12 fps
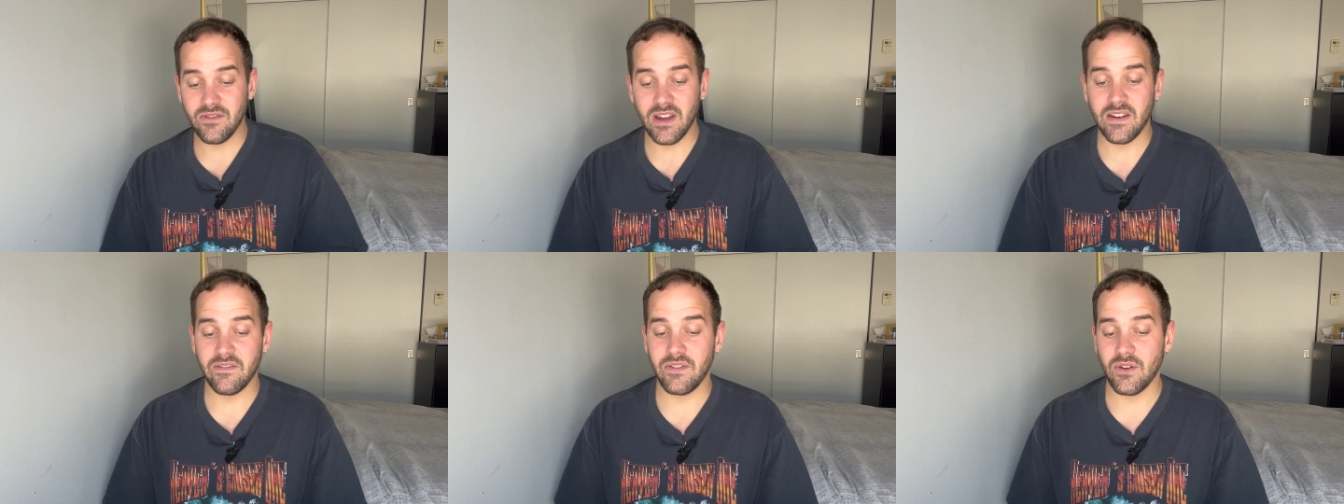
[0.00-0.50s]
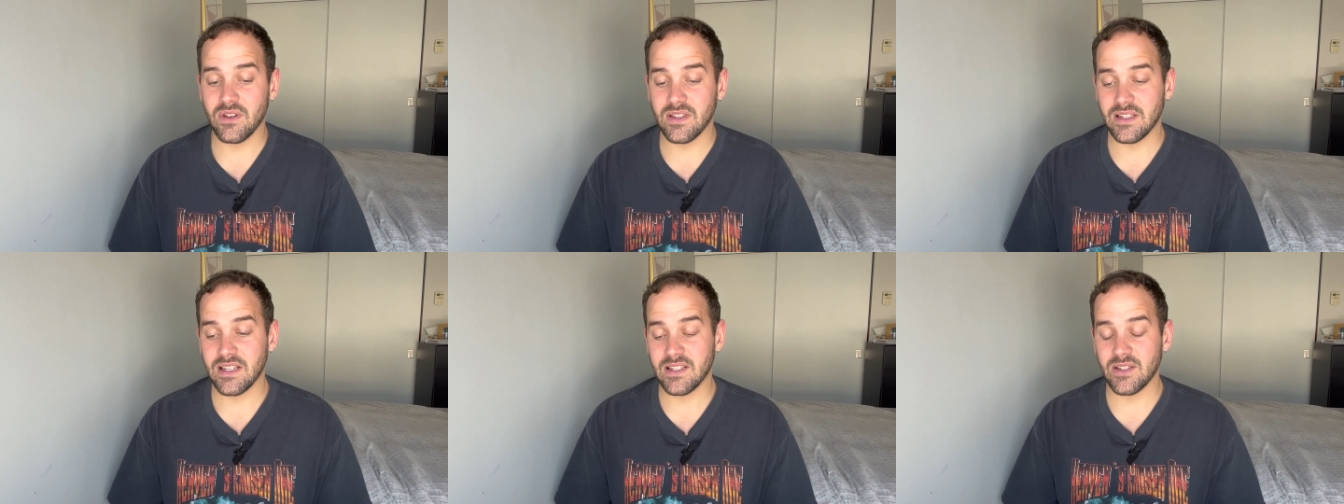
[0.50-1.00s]
you kind of
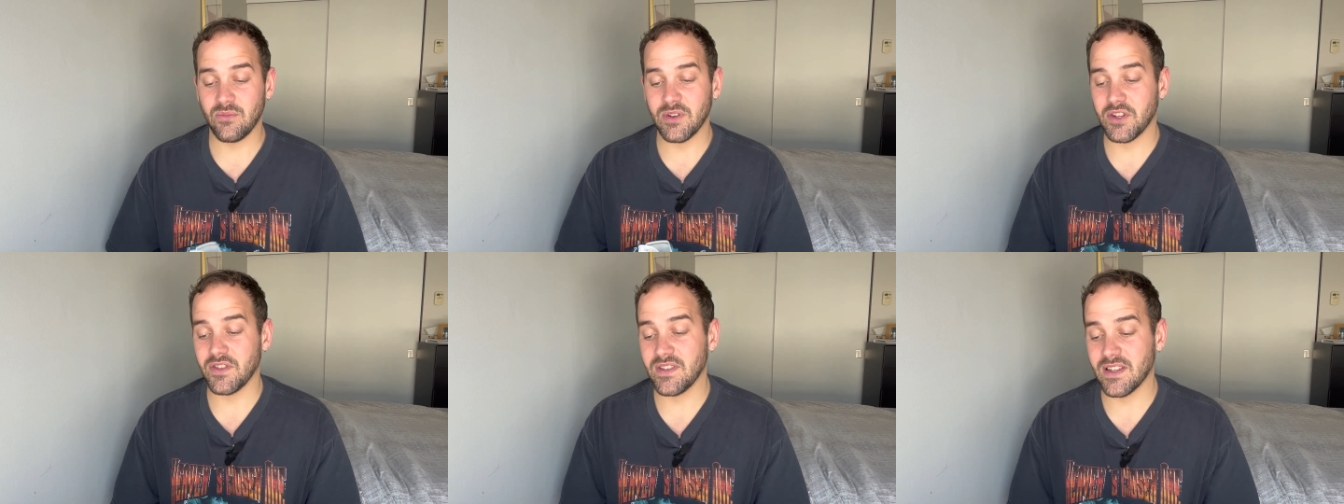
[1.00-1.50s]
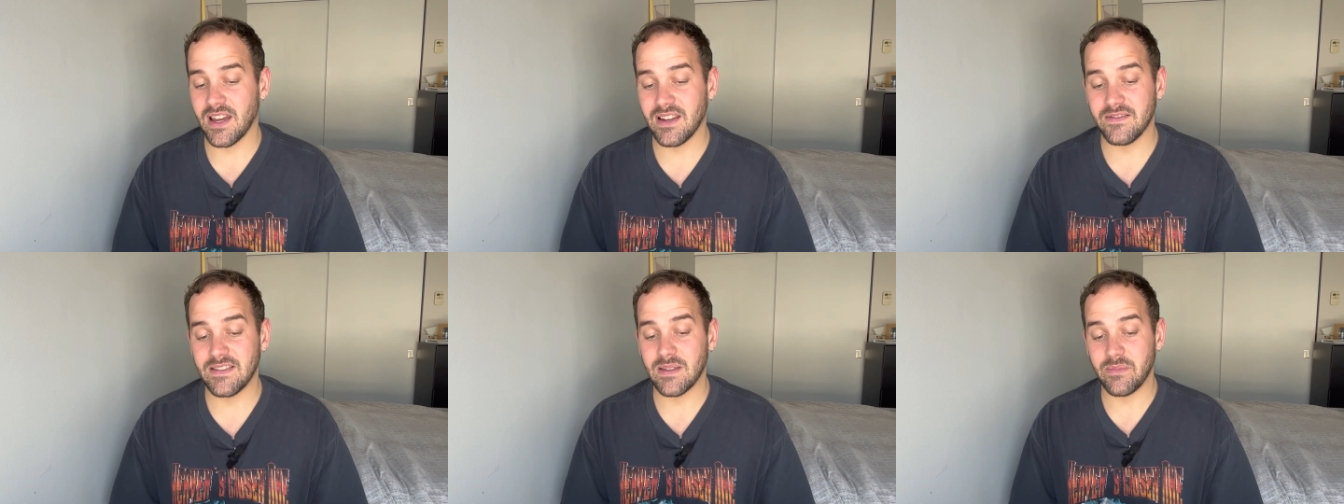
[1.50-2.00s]
focusing so much on the
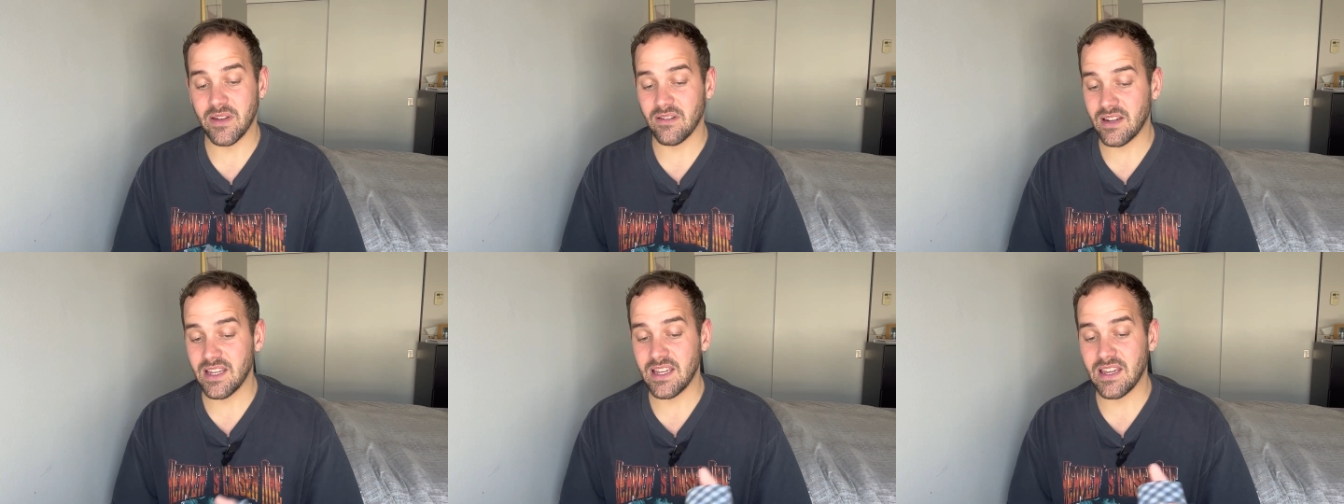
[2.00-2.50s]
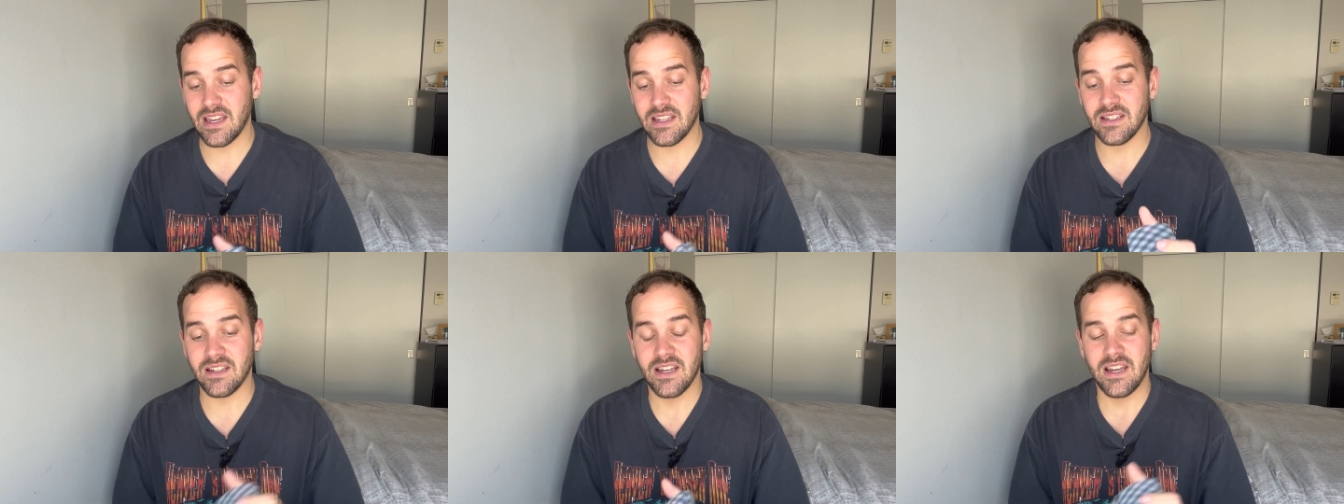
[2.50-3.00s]
kind of stability and